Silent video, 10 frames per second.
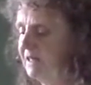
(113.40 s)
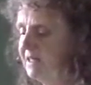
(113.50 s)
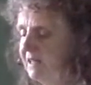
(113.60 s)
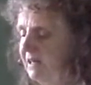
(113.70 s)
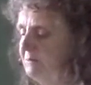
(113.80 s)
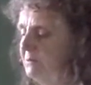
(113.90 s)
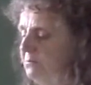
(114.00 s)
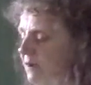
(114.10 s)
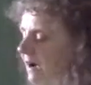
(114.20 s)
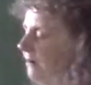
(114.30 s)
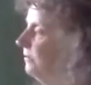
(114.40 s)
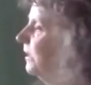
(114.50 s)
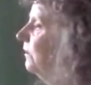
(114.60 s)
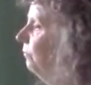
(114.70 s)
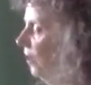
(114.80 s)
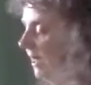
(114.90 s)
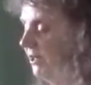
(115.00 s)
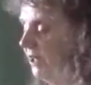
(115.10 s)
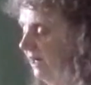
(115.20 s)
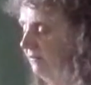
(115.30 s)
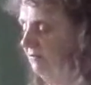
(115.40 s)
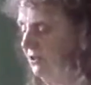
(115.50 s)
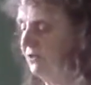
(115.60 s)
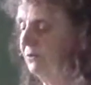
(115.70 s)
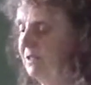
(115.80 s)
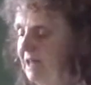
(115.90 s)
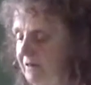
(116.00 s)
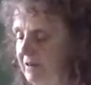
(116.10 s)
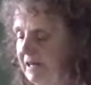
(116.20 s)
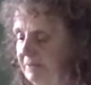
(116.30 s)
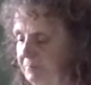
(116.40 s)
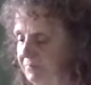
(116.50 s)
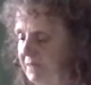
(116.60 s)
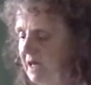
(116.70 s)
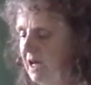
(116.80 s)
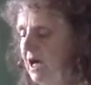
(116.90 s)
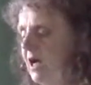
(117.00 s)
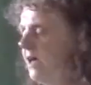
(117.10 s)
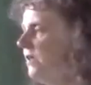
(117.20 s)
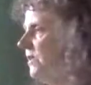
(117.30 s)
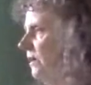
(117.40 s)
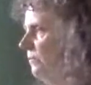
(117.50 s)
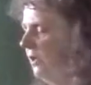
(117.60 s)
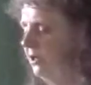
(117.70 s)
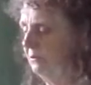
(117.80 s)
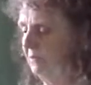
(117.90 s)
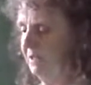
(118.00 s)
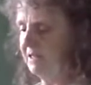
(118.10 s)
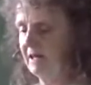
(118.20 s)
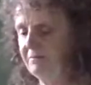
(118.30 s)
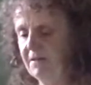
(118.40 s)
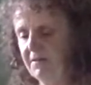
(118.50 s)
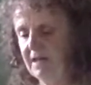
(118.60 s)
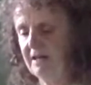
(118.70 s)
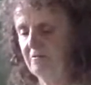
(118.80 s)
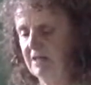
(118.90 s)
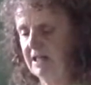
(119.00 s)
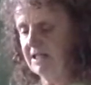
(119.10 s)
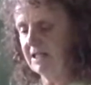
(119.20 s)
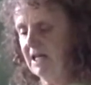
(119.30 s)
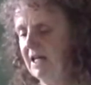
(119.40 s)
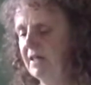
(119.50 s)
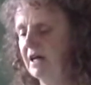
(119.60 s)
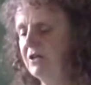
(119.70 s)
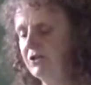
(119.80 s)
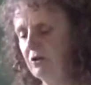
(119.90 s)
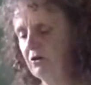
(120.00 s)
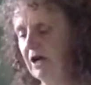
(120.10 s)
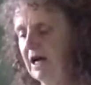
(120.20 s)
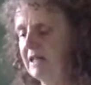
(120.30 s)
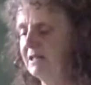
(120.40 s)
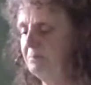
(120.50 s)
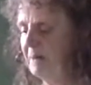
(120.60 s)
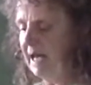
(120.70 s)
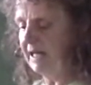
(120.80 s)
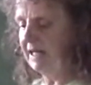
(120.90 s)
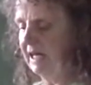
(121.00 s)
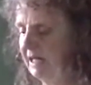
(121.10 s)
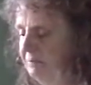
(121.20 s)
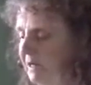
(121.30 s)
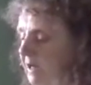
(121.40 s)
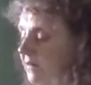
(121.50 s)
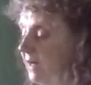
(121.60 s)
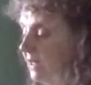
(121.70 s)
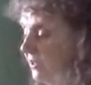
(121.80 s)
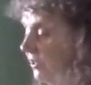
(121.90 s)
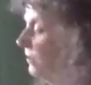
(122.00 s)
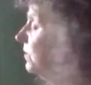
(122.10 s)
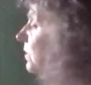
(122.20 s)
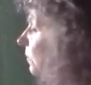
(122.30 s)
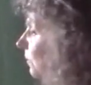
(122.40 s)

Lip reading: as I am a brown and white Jack Russell Terrier. Some humans have the theories that a dog has a pet name that is used